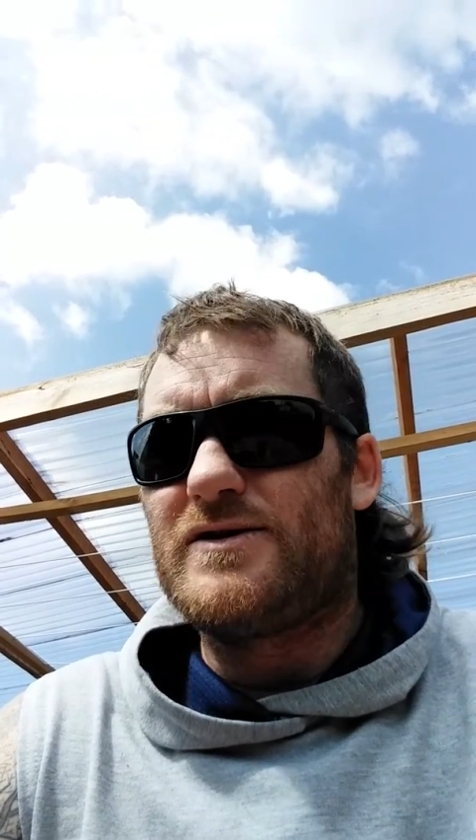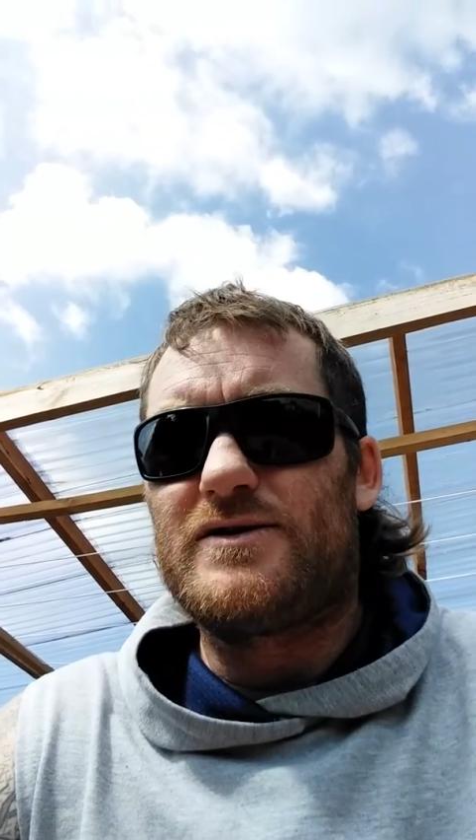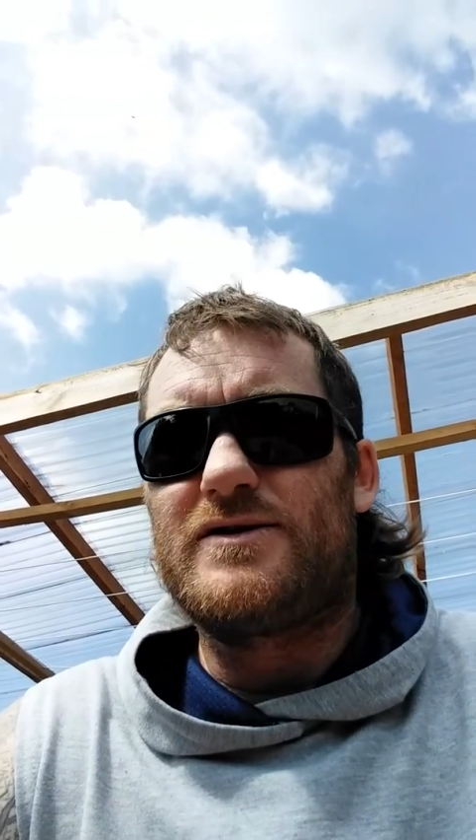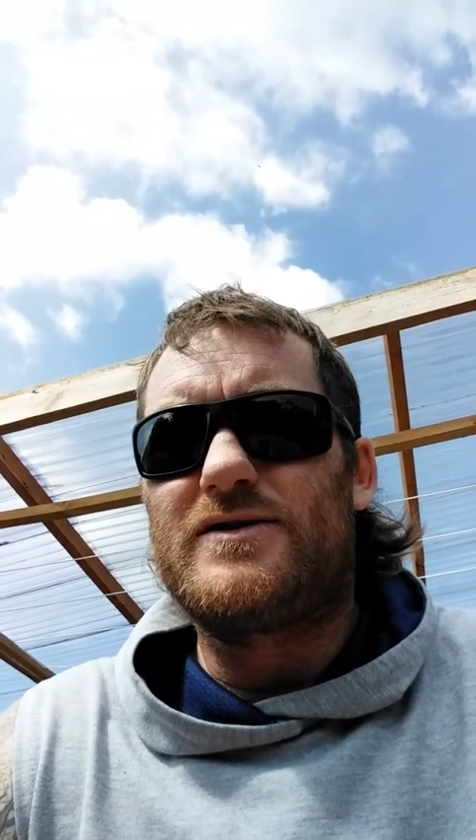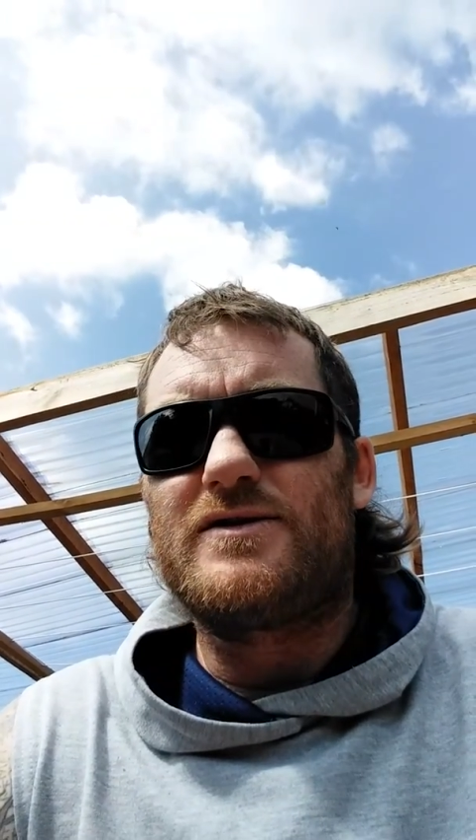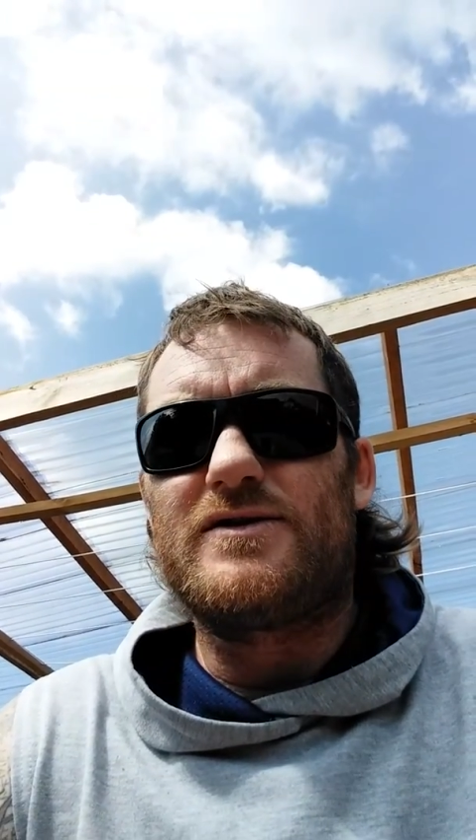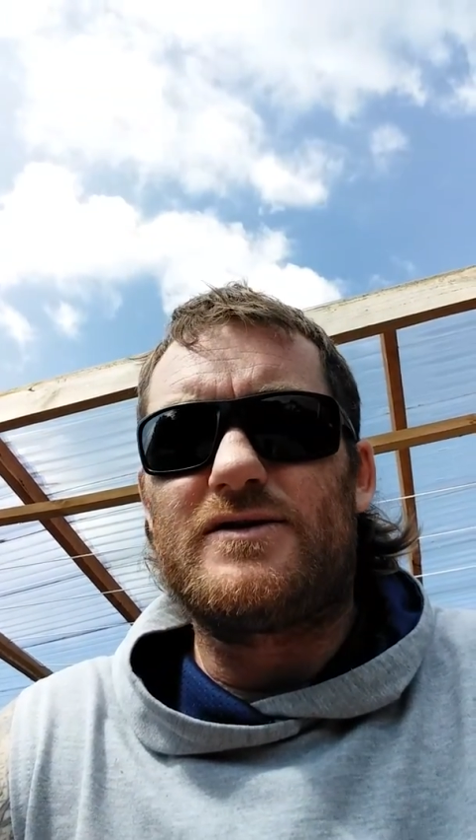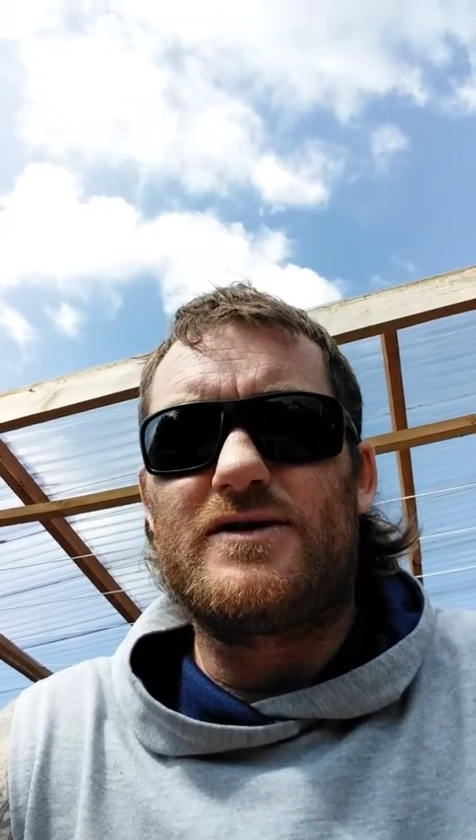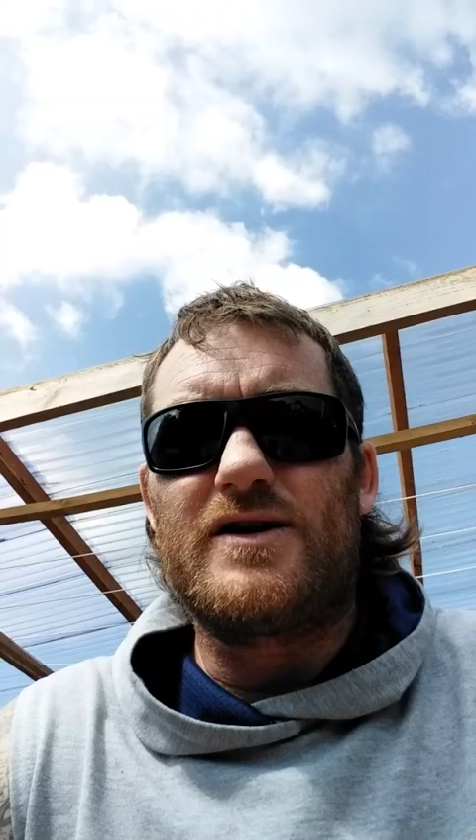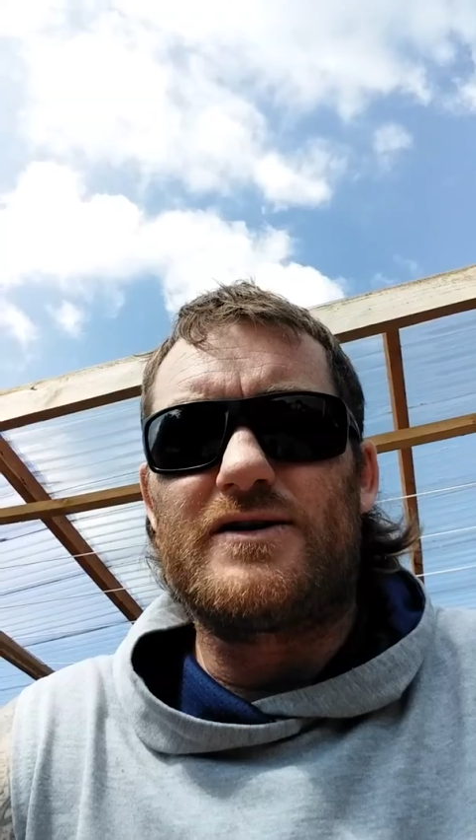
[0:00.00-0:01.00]
This
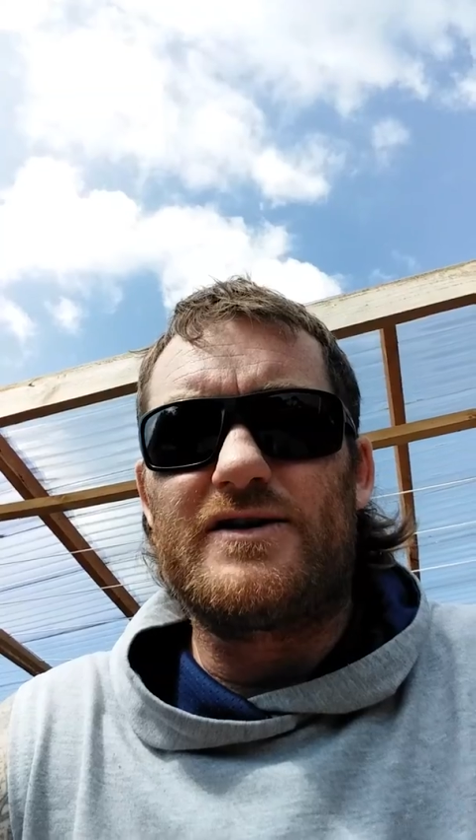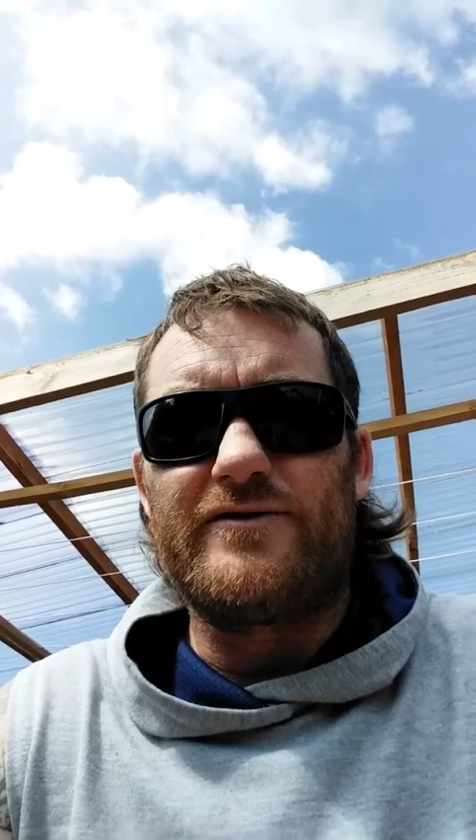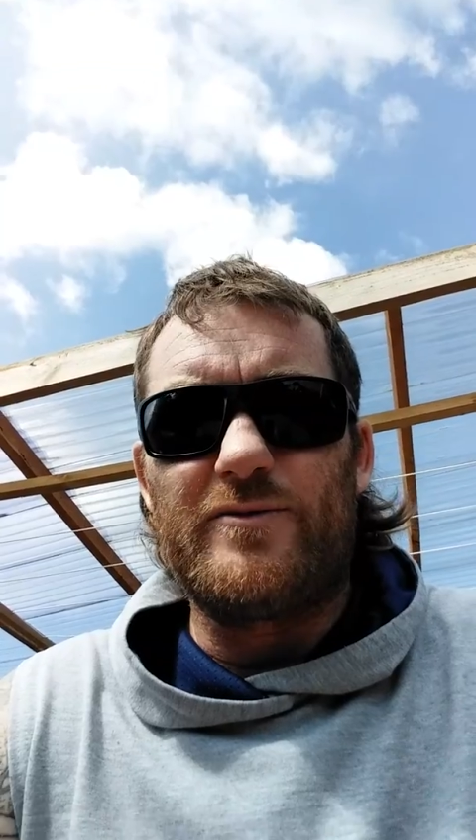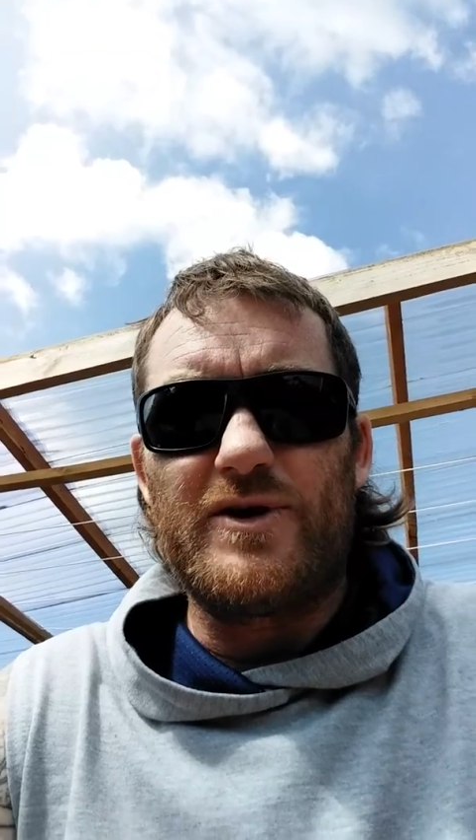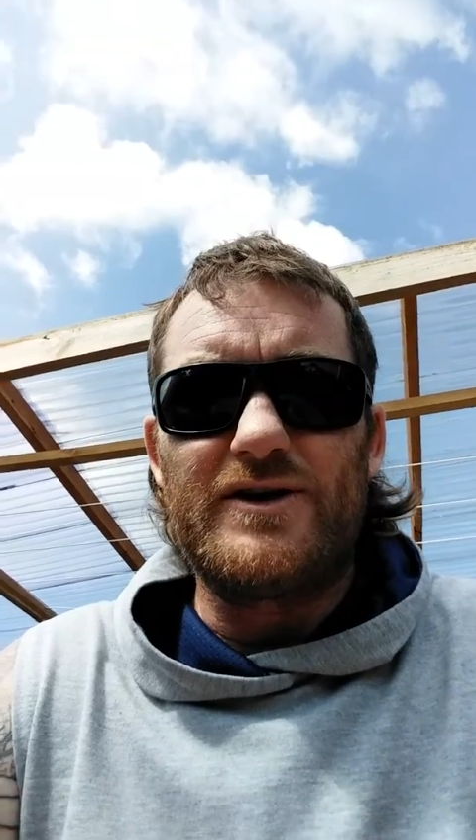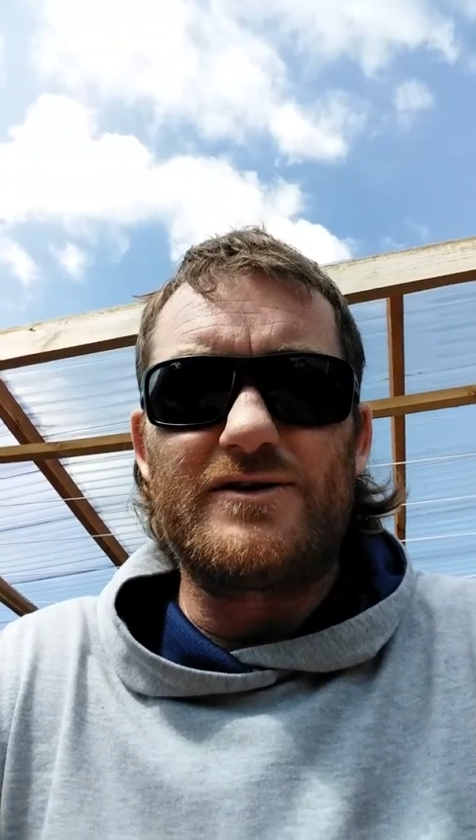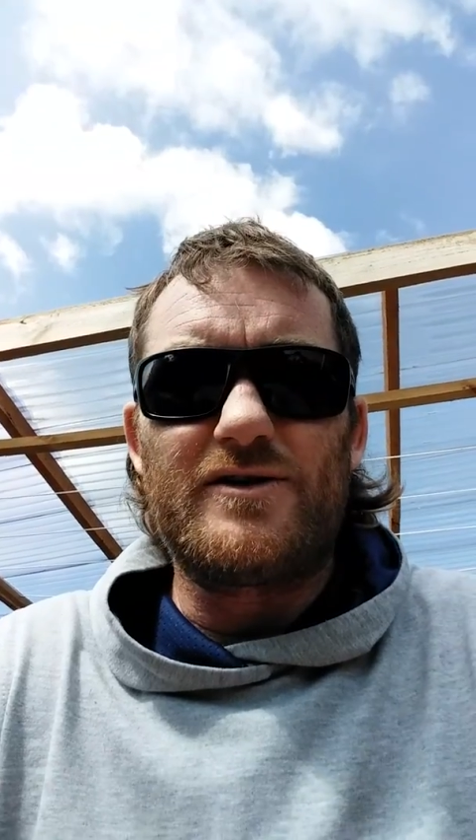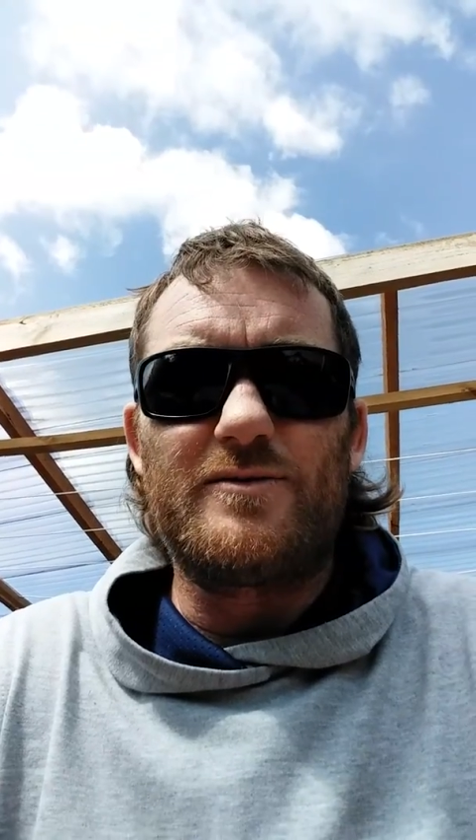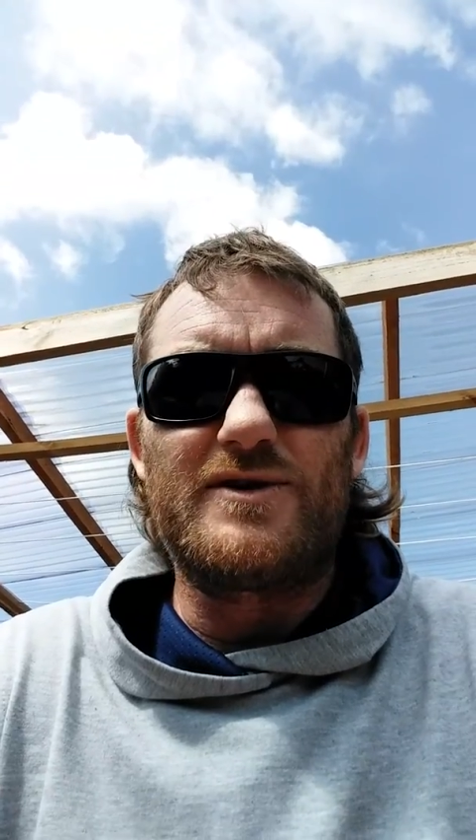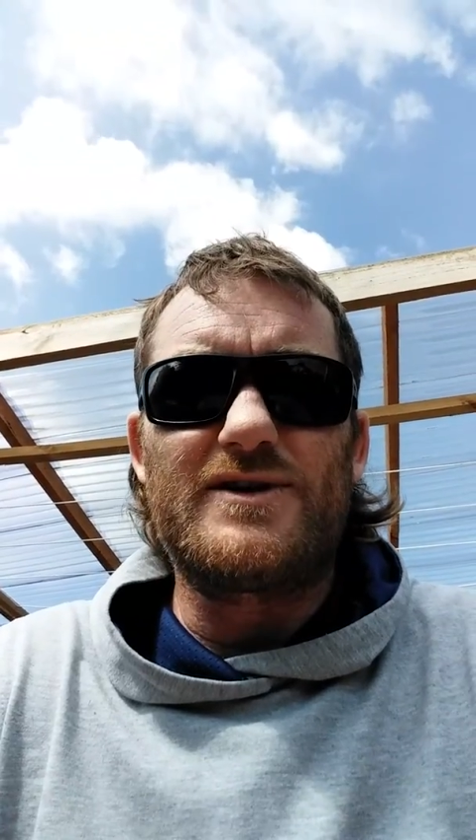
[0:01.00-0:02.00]
town's never been
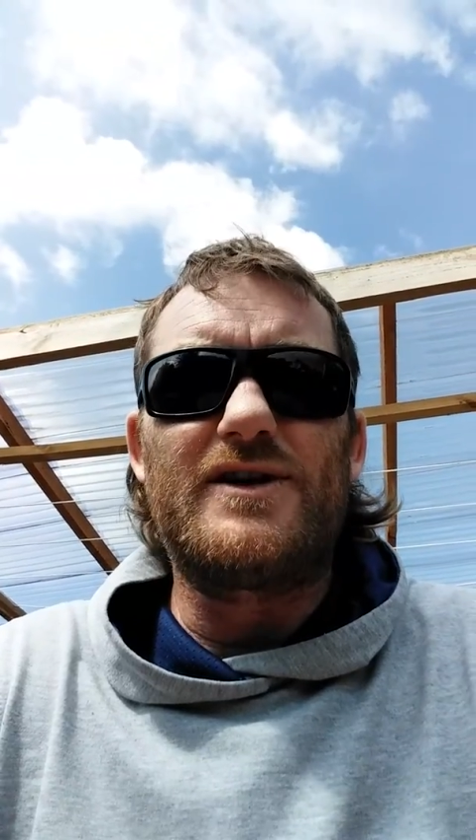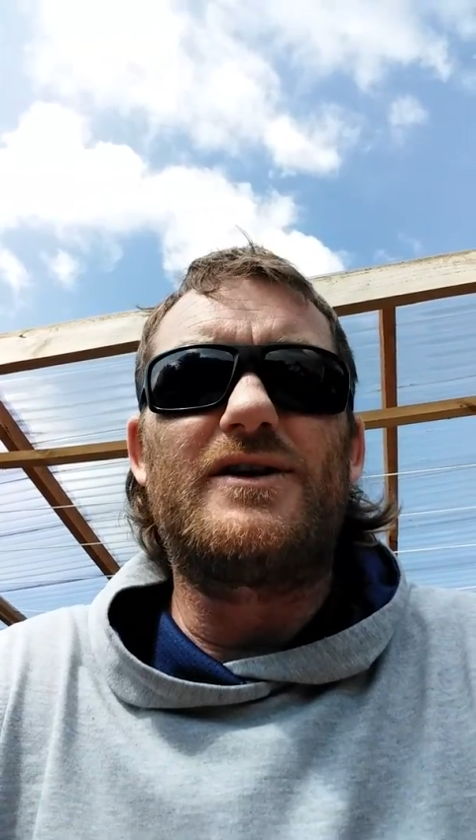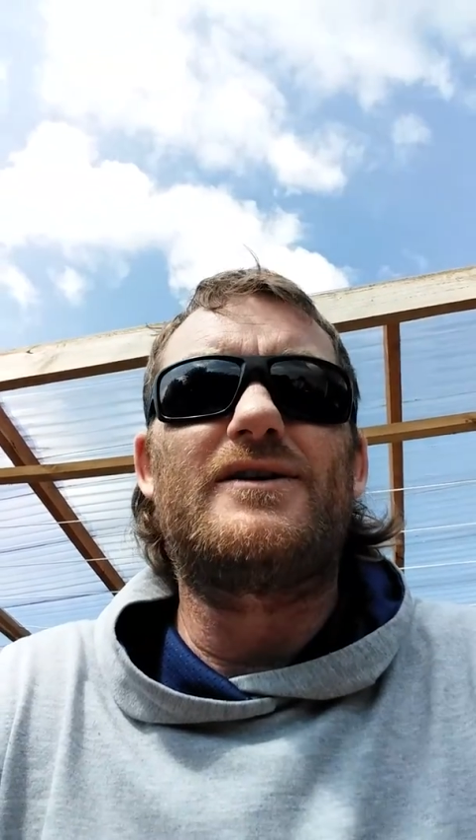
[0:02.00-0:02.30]
so busy.